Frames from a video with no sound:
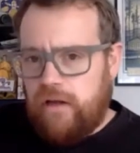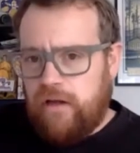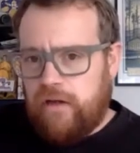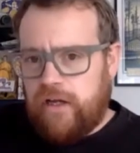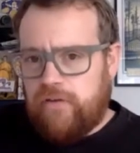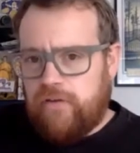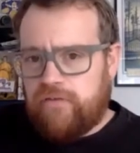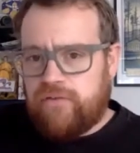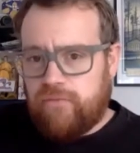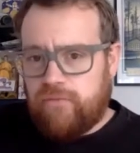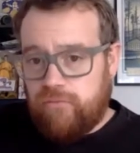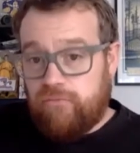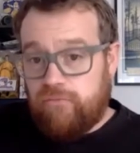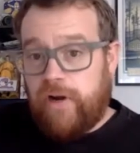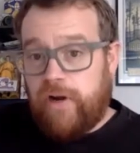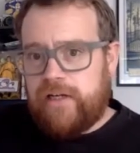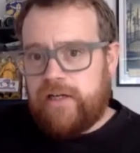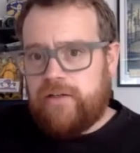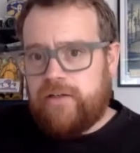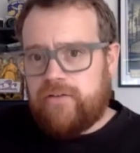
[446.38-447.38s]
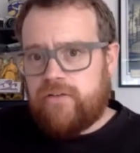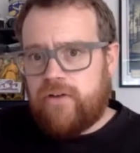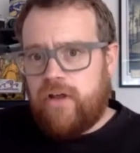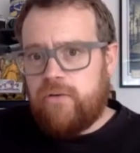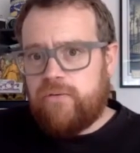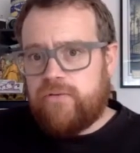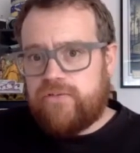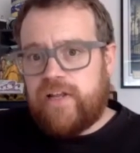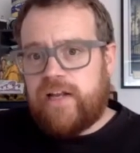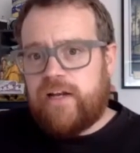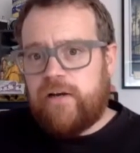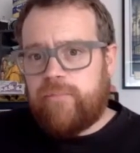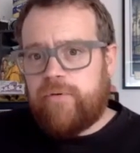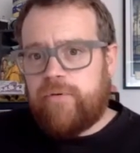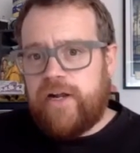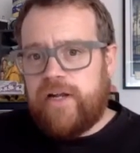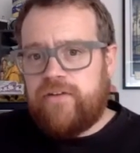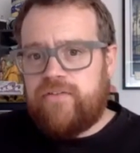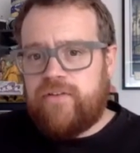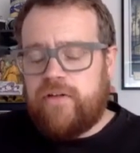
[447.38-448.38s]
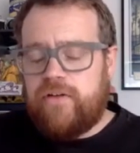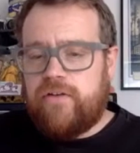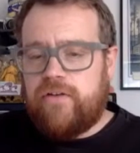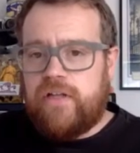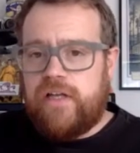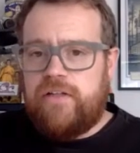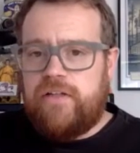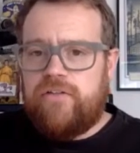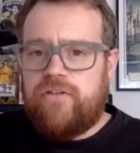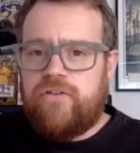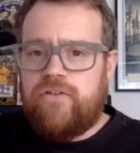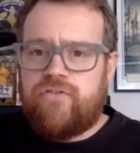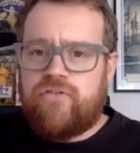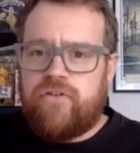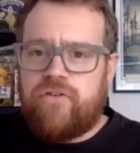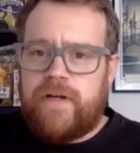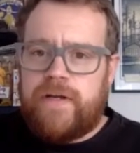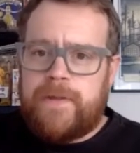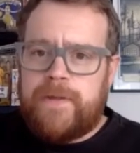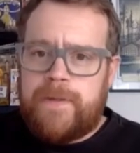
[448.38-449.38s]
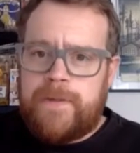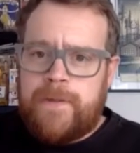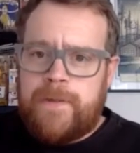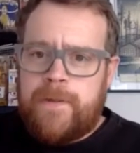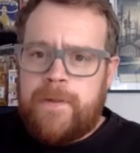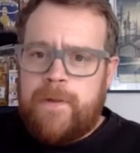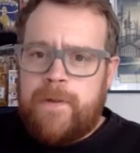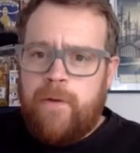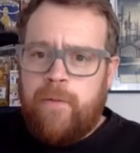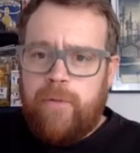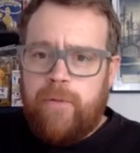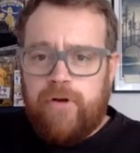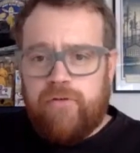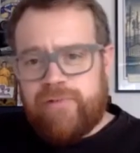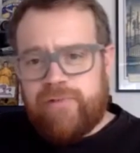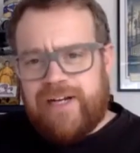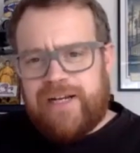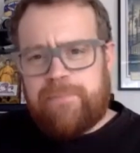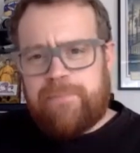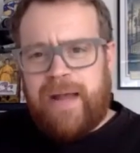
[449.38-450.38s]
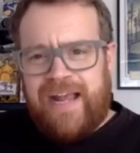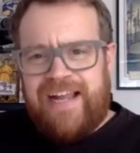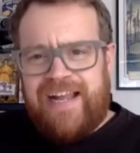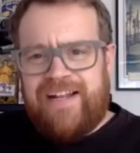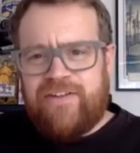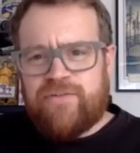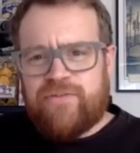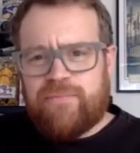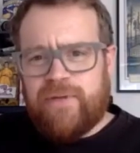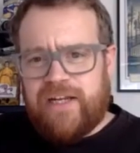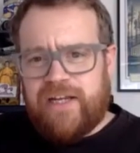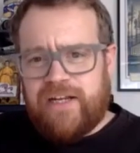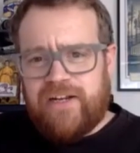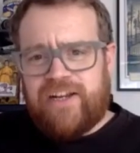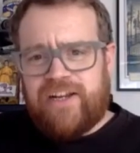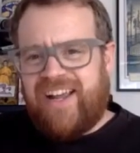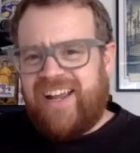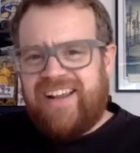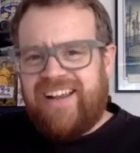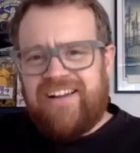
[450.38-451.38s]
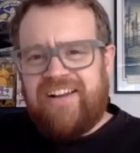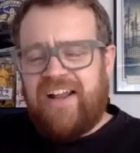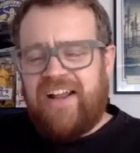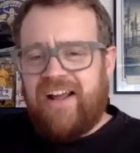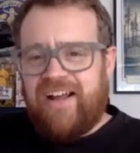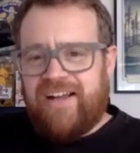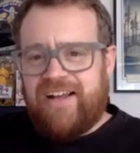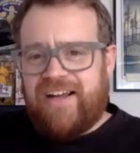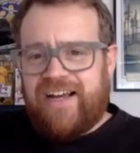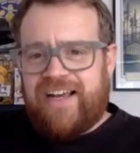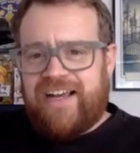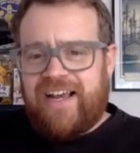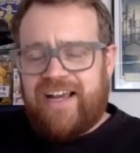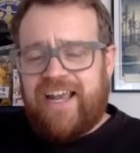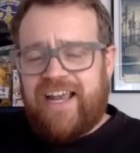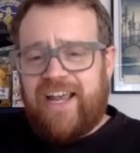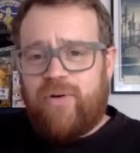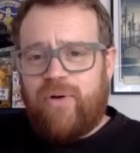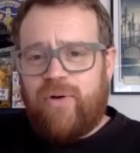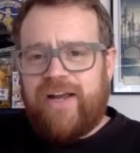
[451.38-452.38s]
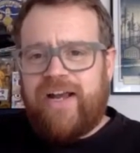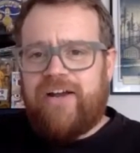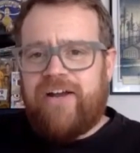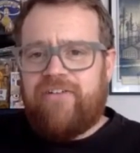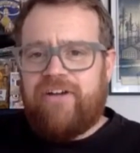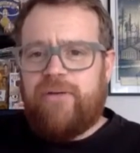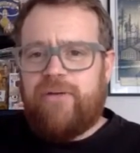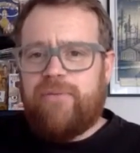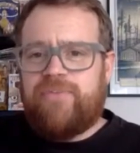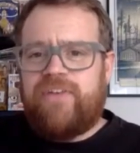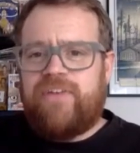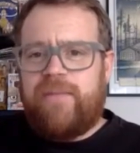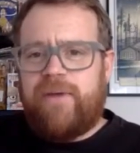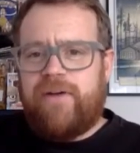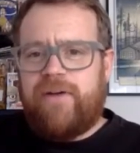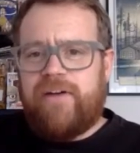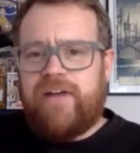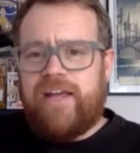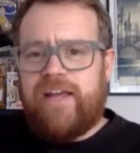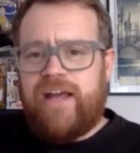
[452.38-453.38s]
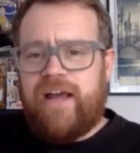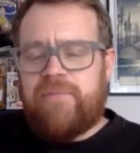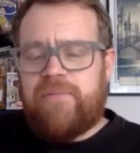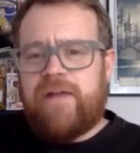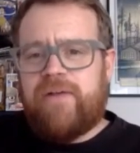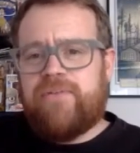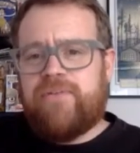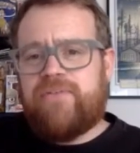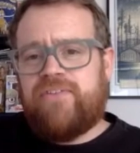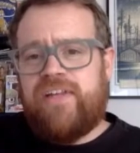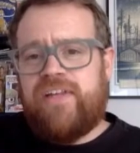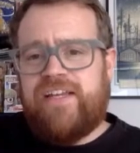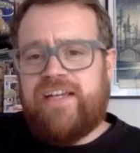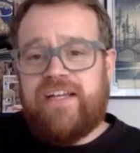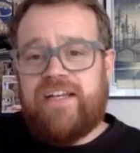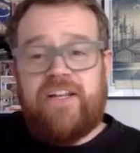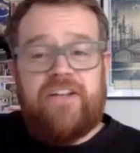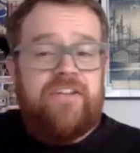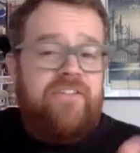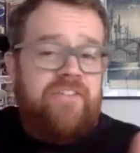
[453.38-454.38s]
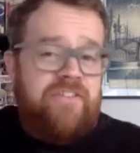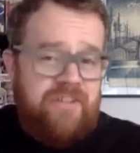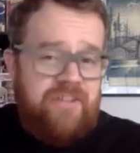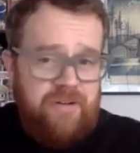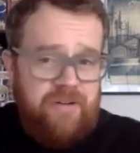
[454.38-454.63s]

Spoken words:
kind of rightly so celebrated the industry, but it really pains me, and I get quite angry and upset about it. I'm now seeing, and